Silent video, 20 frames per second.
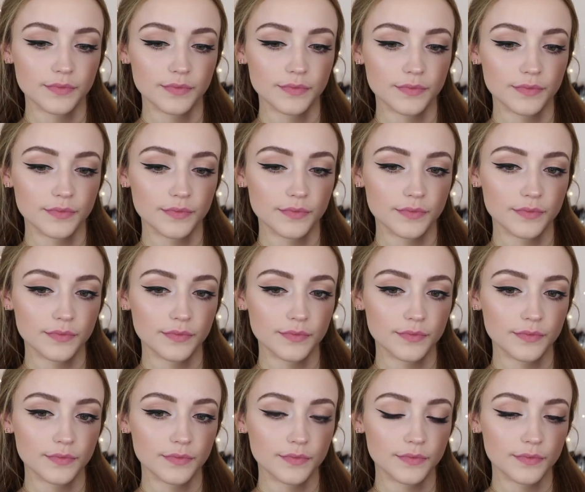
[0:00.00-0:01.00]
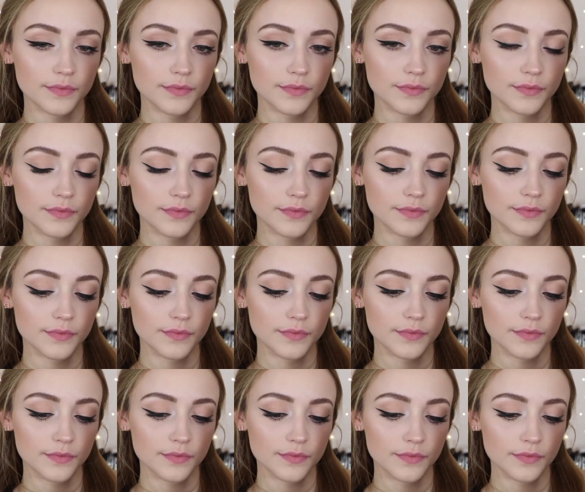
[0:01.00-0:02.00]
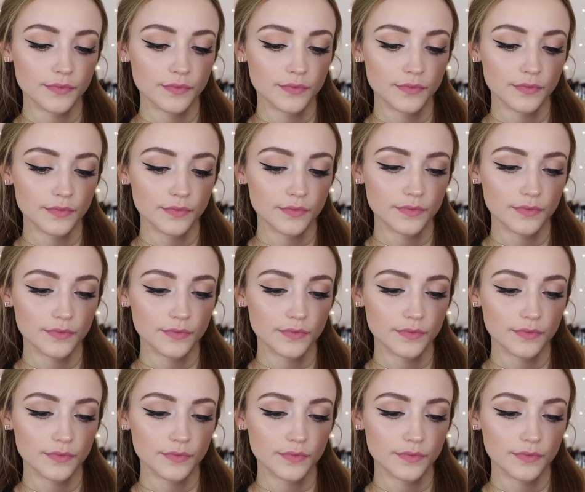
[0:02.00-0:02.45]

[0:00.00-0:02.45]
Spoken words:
(silence)